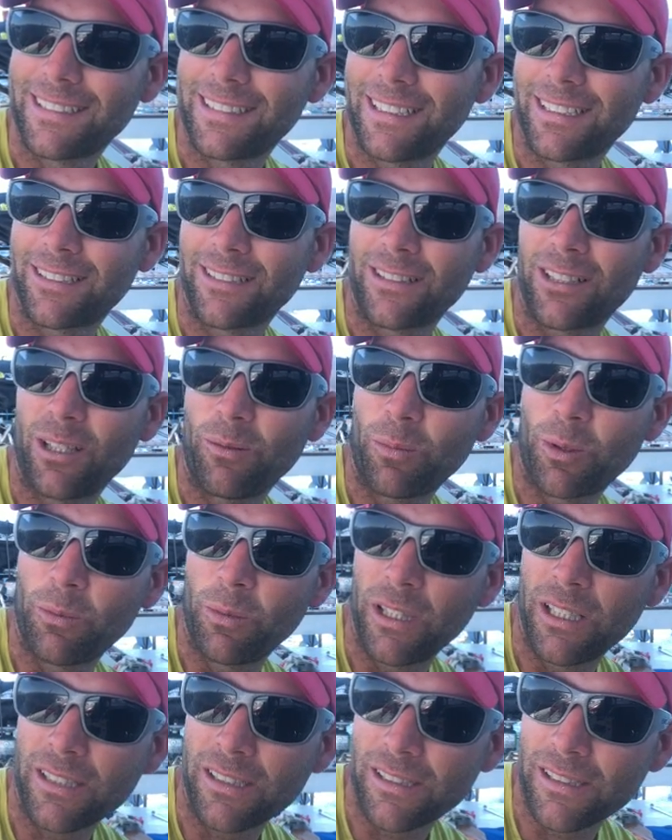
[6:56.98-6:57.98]
doesn't
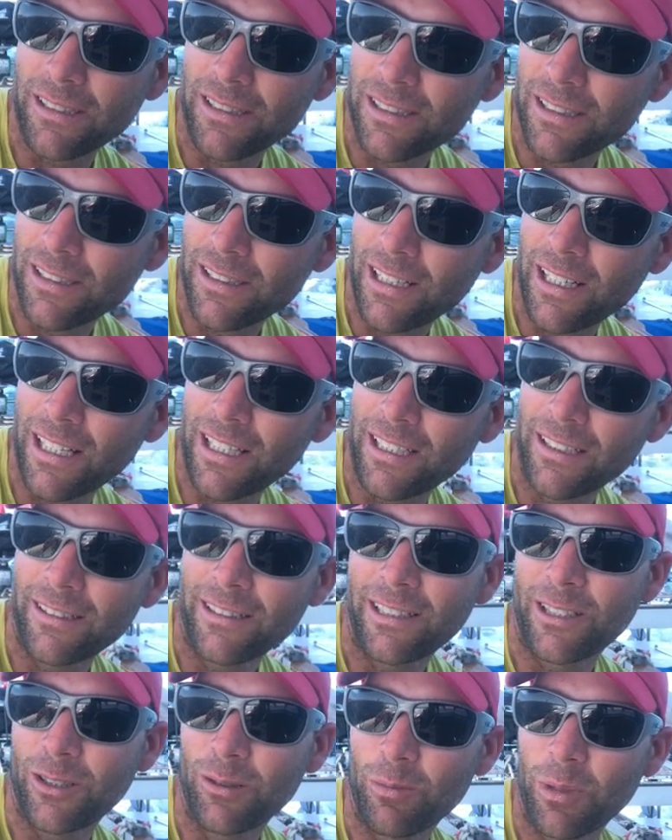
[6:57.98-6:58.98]
compromise our
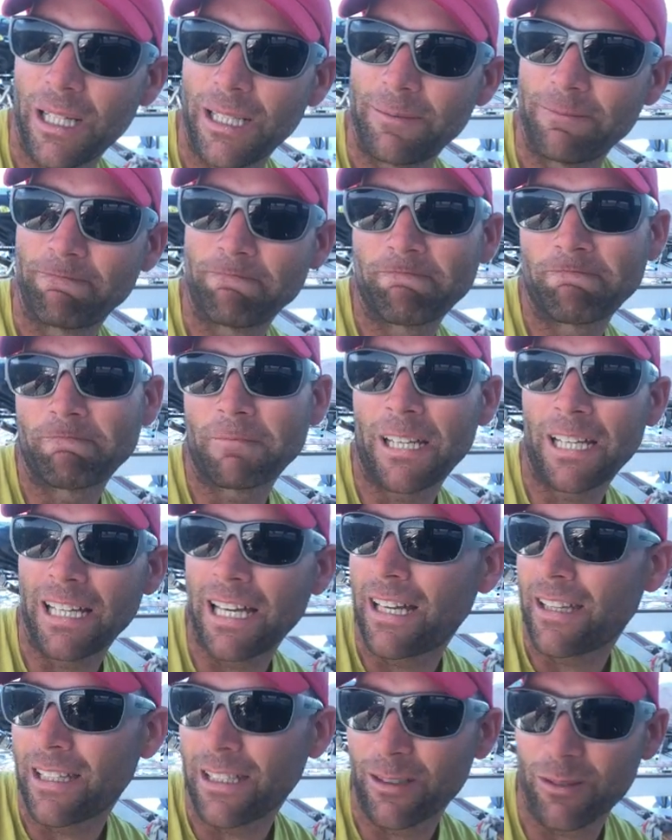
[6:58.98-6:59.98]
halyard here. But
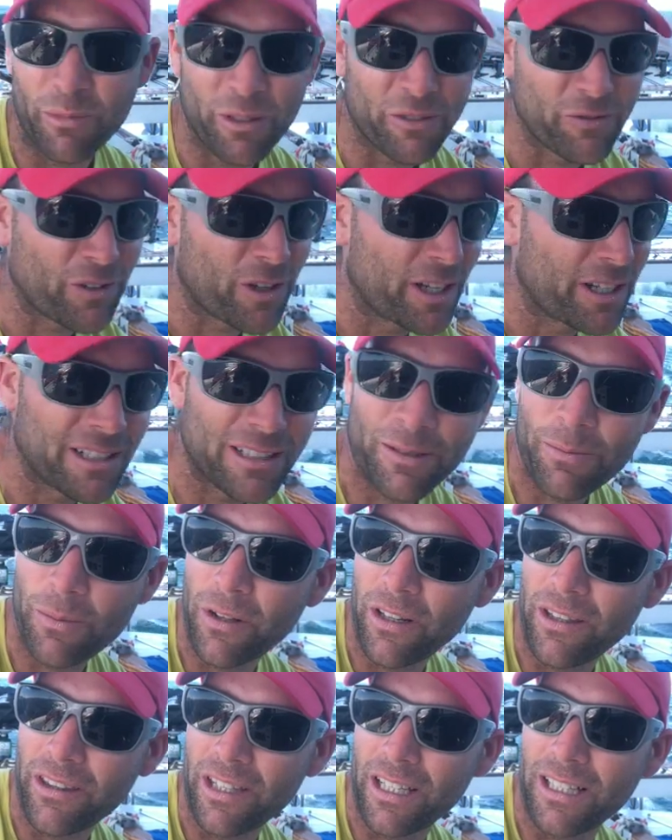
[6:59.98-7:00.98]
I think it'll be fine. It's a
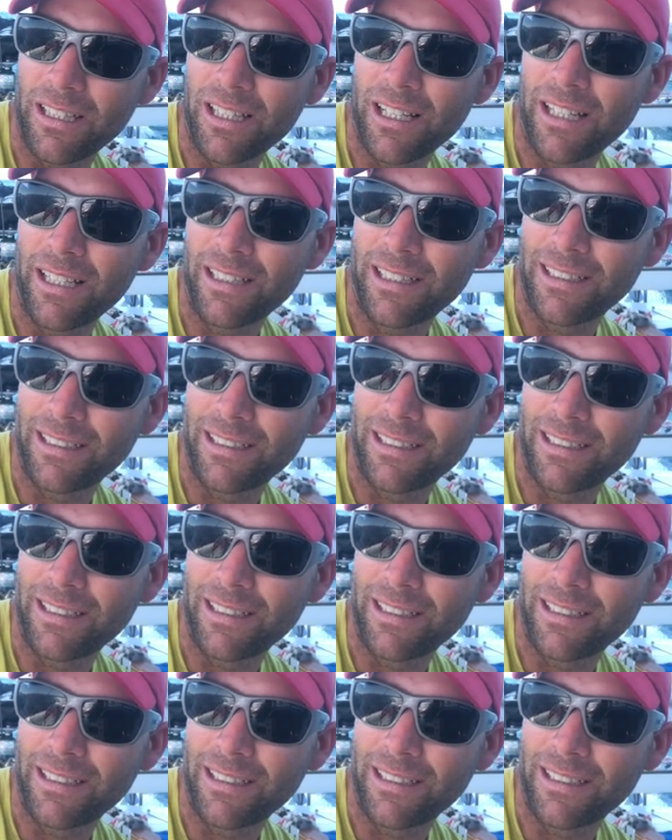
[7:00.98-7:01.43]
pretty thick line,